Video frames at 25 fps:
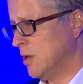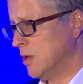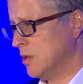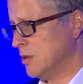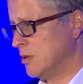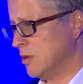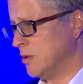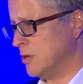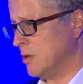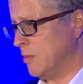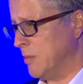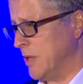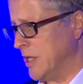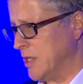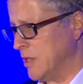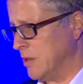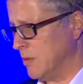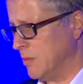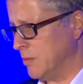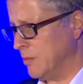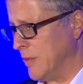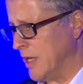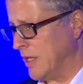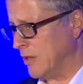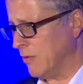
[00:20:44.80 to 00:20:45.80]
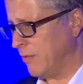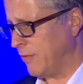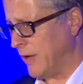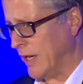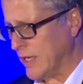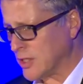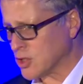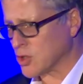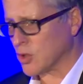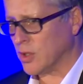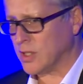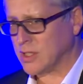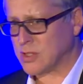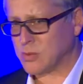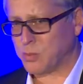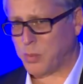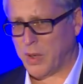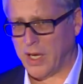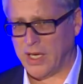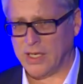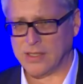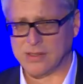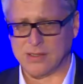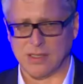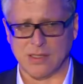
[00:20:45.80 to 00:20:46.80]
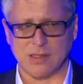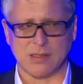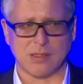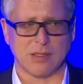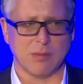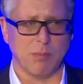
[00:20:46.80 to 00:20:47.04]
So the manufacturing space is